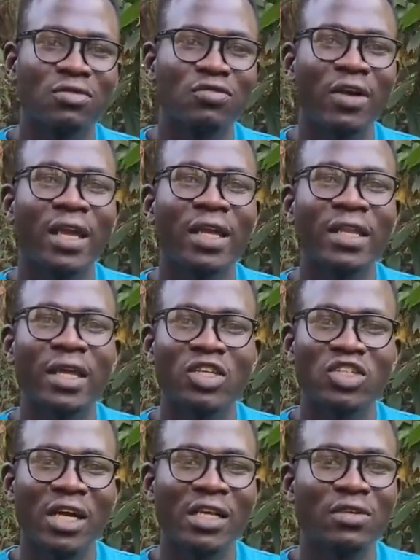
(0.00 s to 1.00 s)
You find a
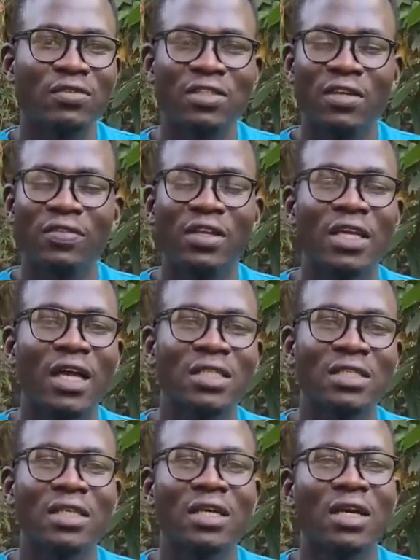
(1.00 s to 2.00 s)
child of 7
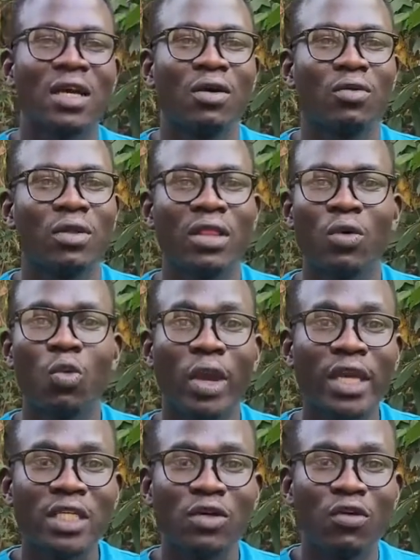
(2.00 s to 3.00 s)
years with the
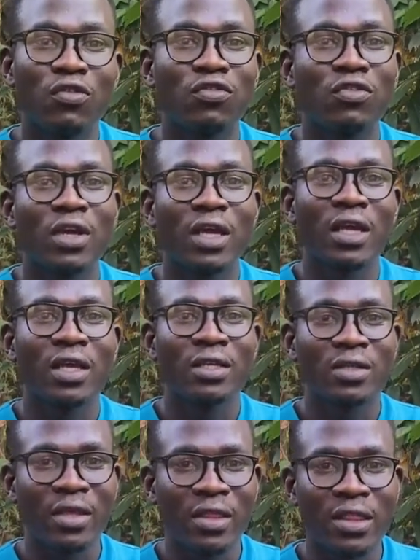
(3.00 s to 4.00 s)
weight of a
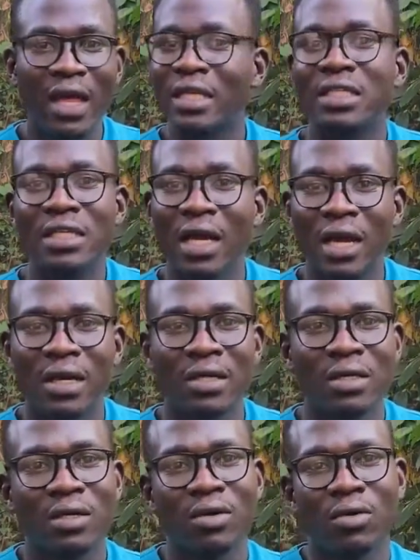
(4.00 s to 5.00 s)

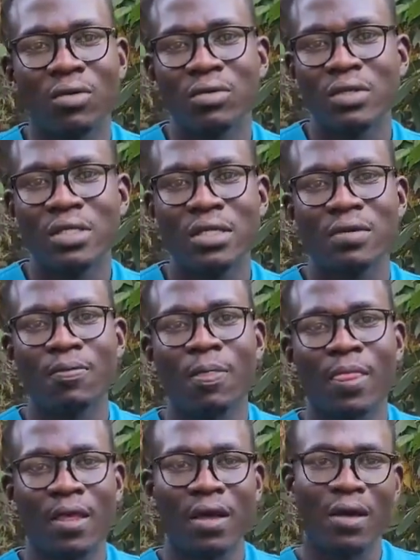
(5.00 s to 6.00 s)
30-year-old
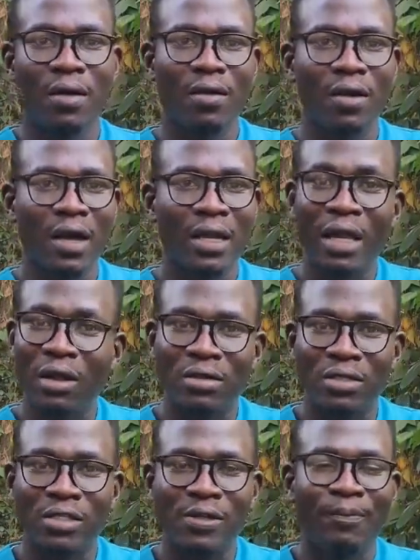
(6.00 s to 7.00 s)

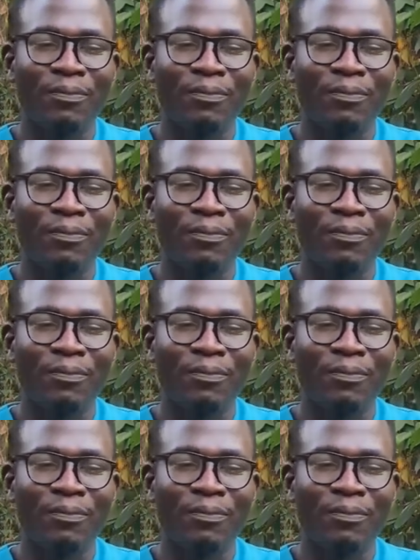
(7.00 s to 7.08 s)
adult.